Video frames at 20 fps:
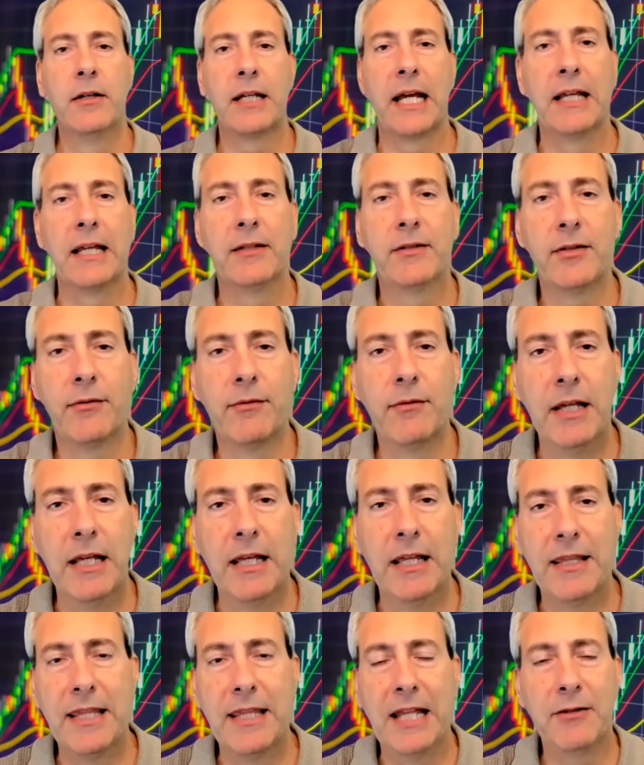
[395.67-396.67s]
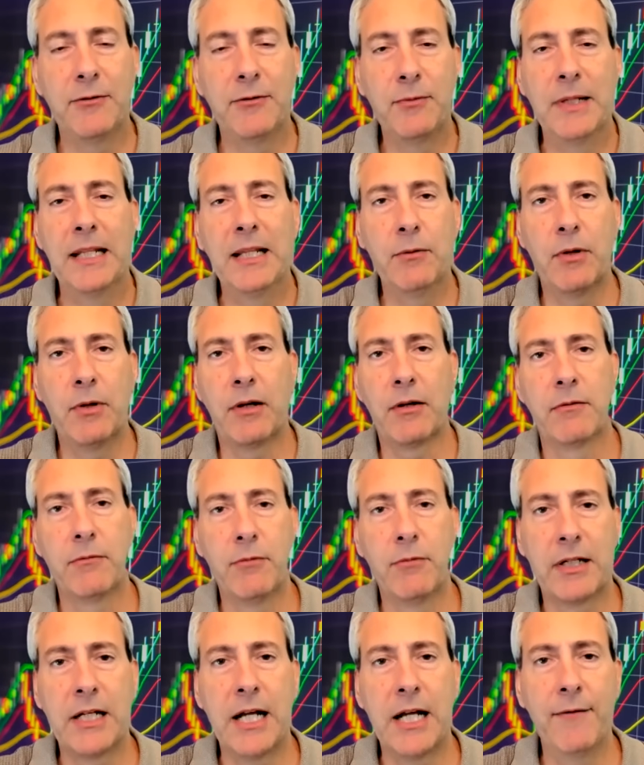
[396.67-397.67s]
Okay, so that's really where
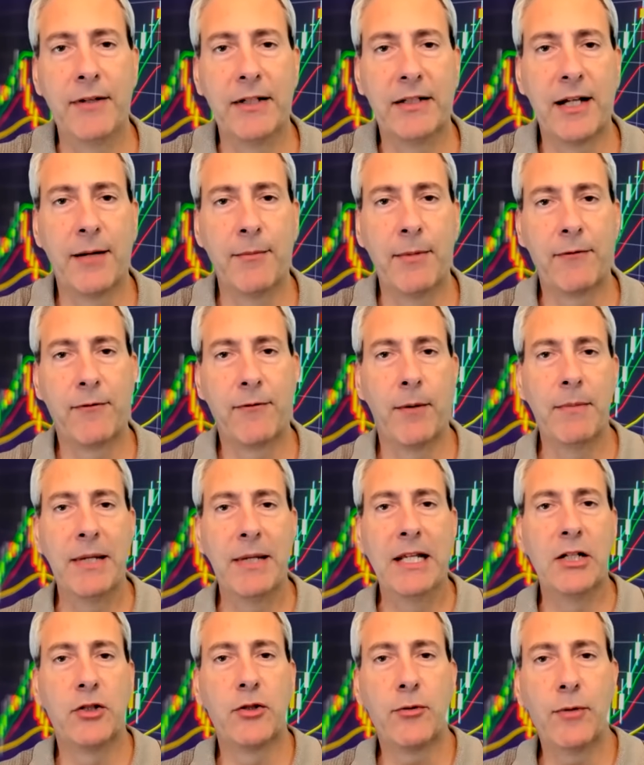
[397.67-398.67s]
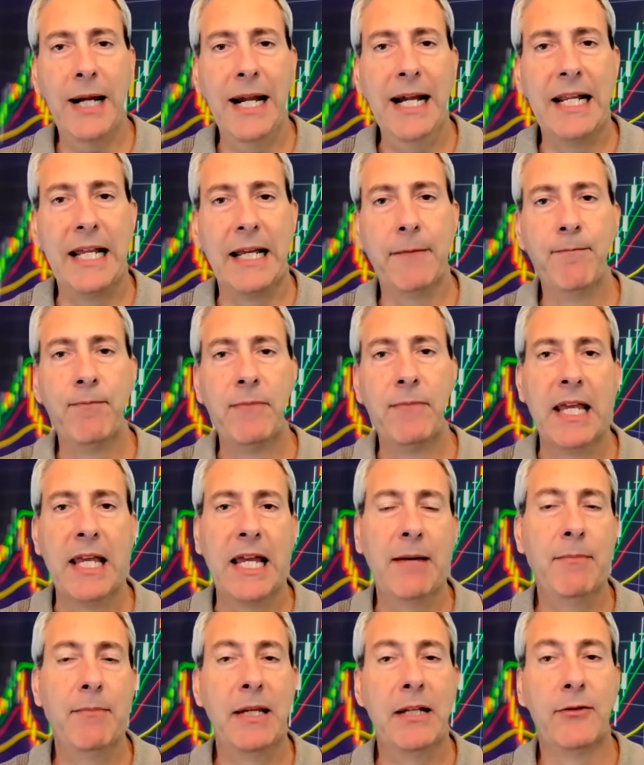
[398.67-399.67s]
Covey is coming from. In trading,
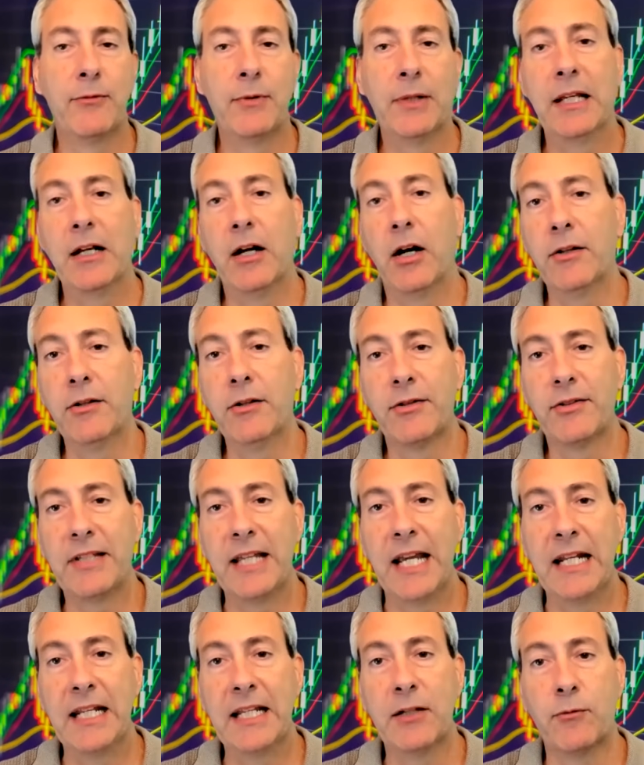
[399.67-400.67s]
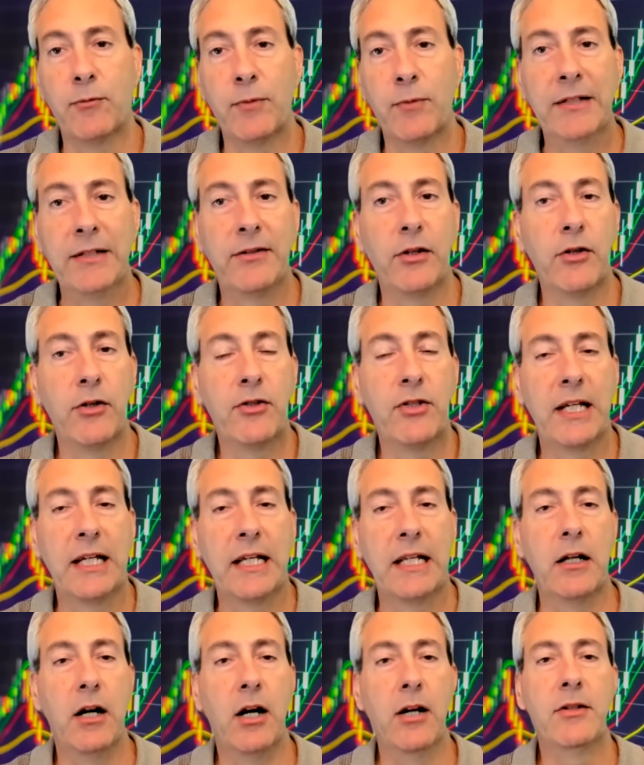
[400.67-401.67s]
it means really understanding and
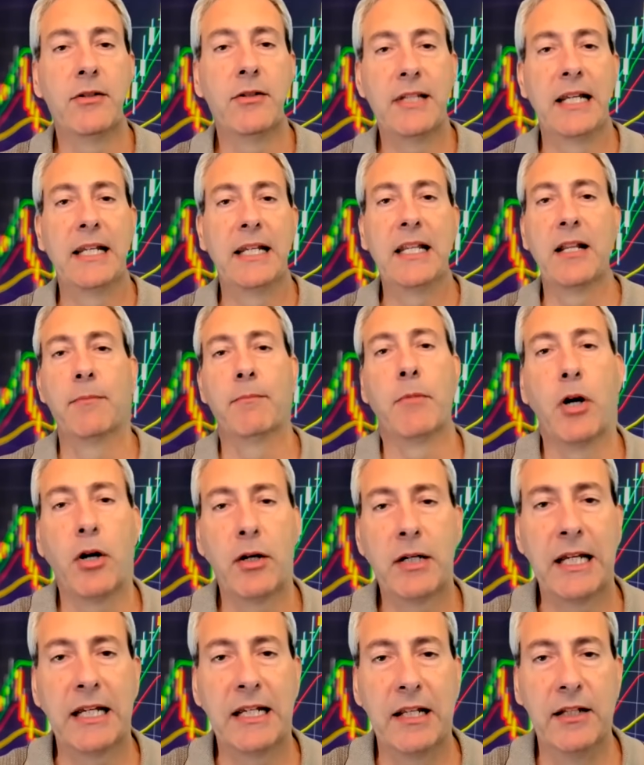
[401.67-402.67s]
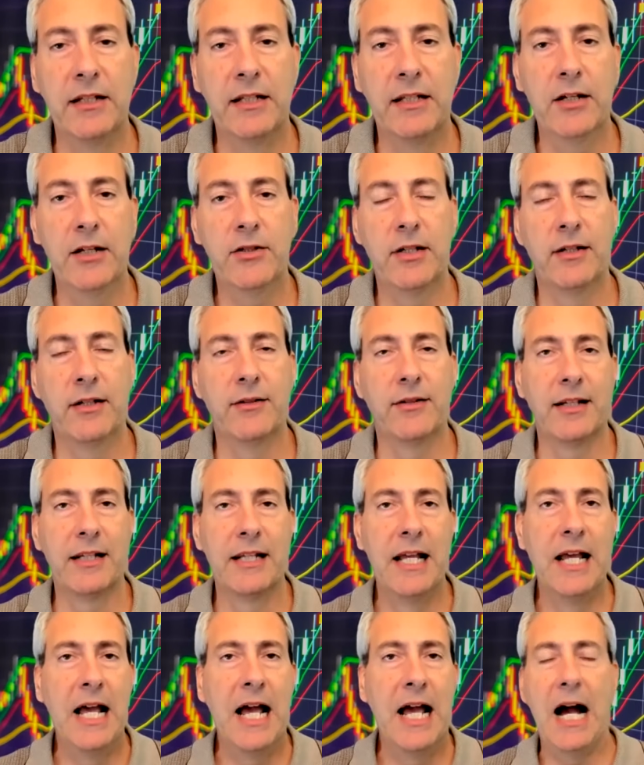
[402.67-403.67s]
researching and understanding the market conditions
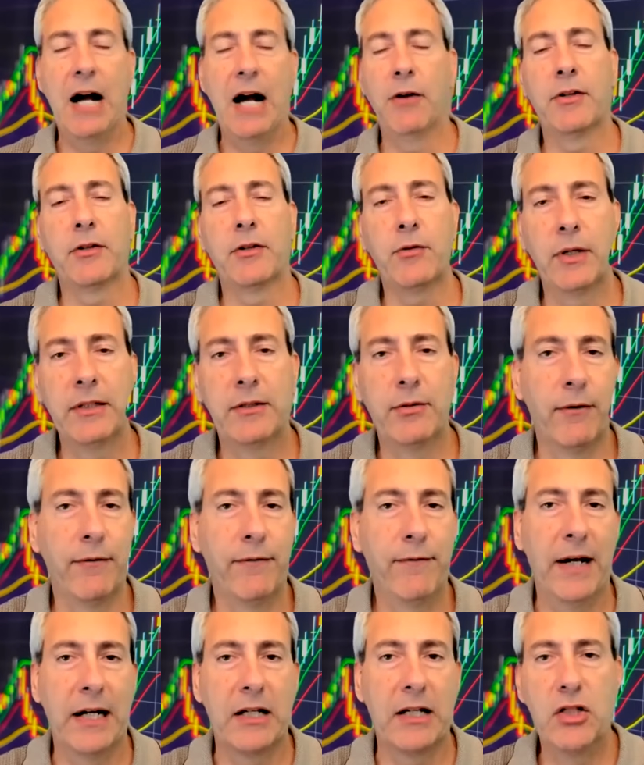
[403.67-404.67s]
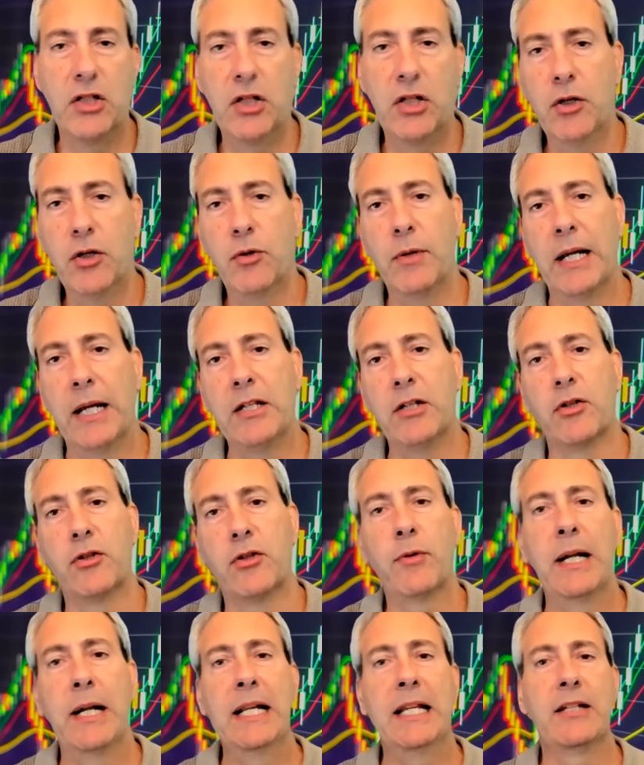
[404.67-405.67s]
and how they're going to affect you and your
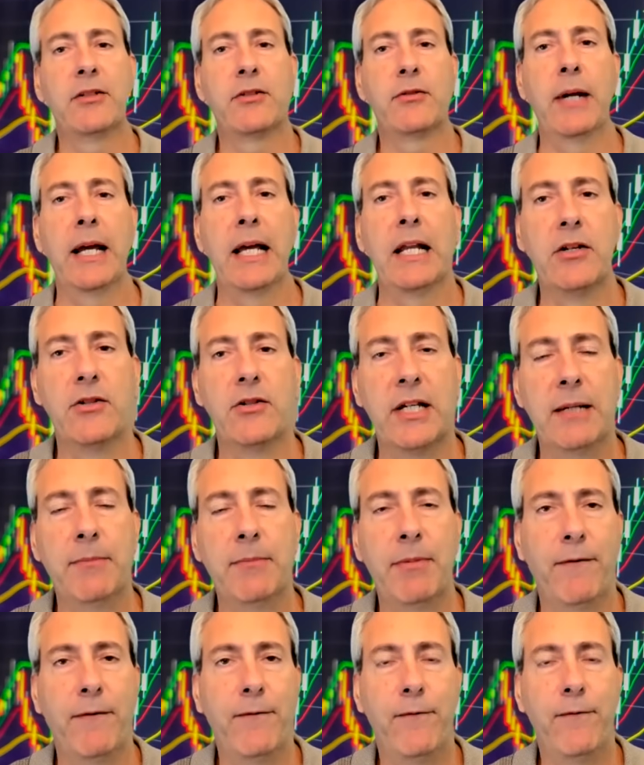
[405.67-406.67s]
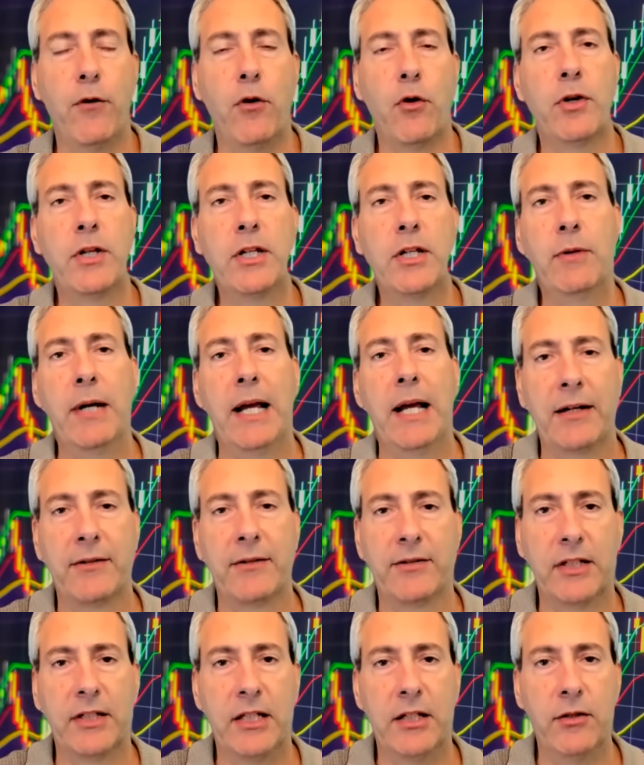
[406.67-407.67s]
trading strategy before you
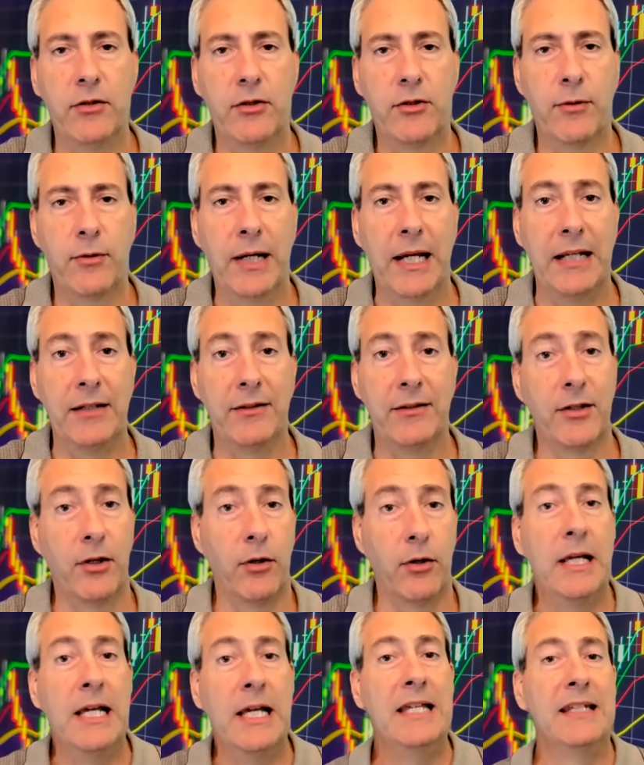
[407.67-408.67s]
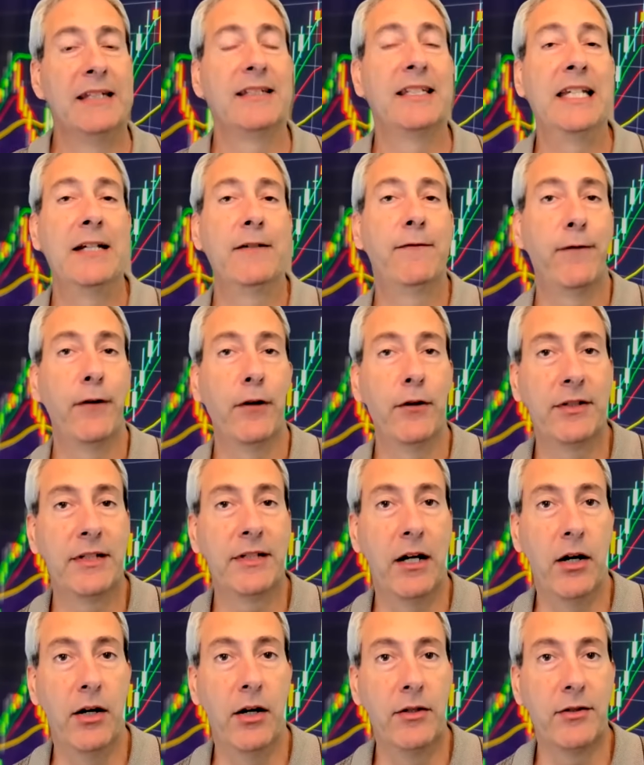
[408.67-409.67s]
execute trades. So seek first
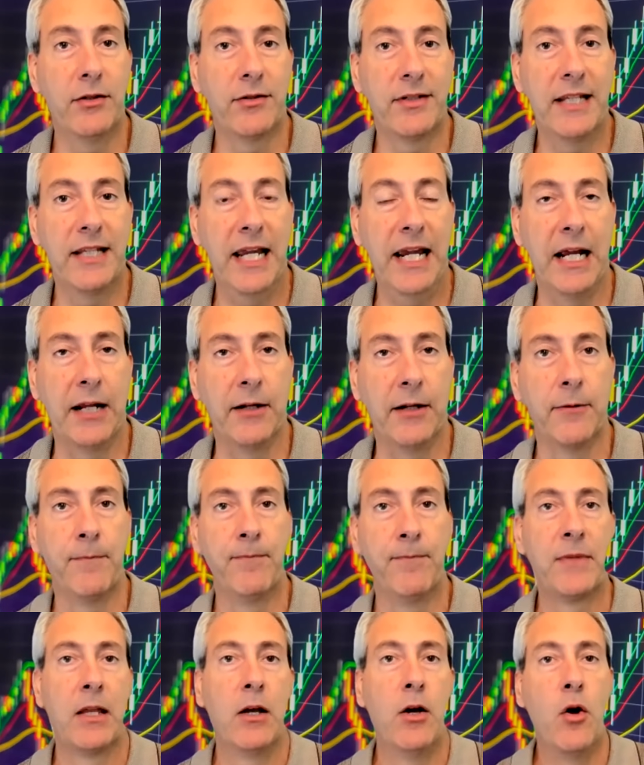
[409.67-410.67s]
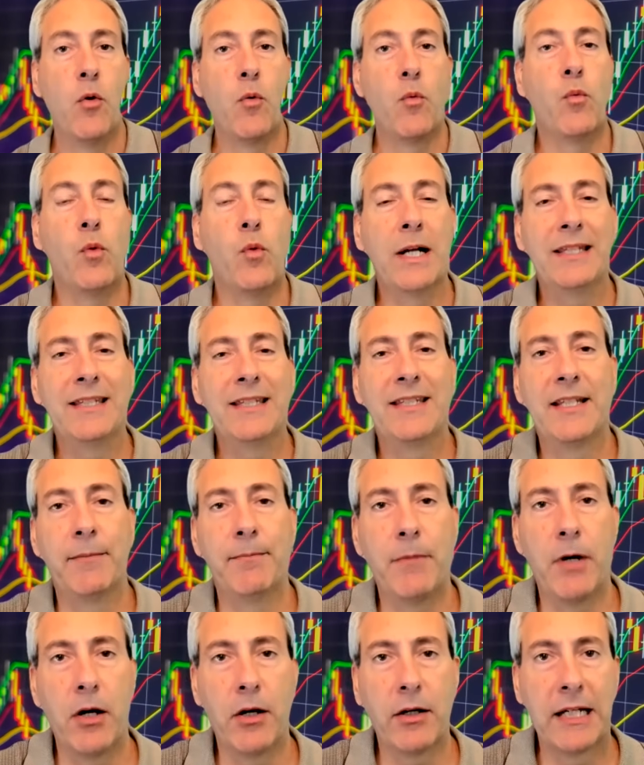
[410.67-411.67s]
to understand, what's the
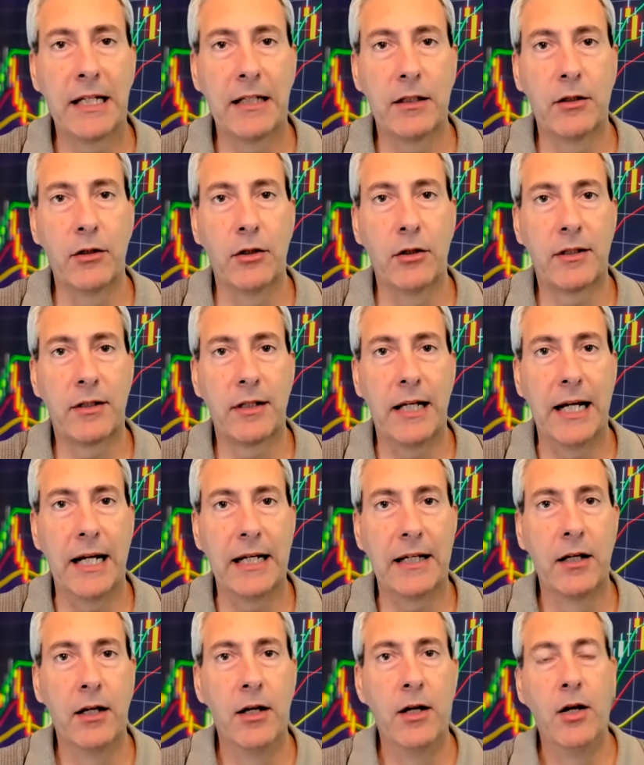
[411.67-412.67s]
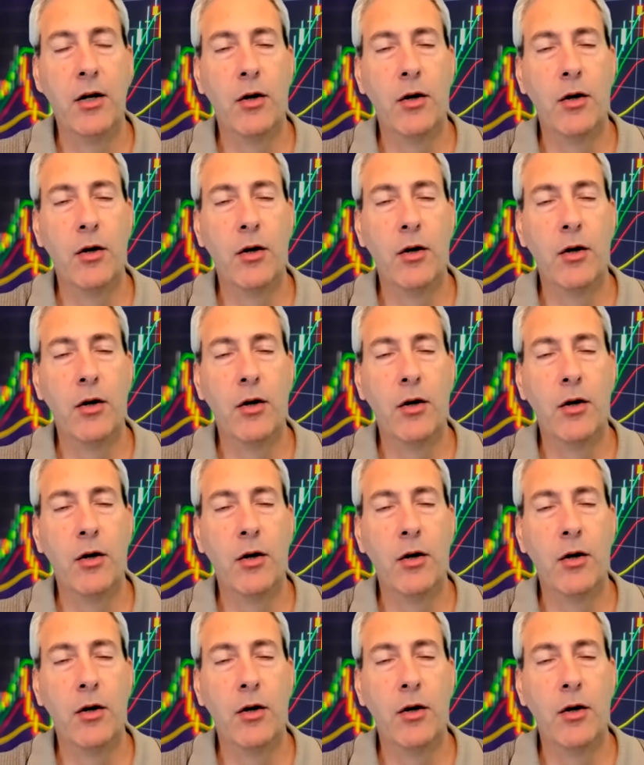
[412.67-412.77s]
market look like?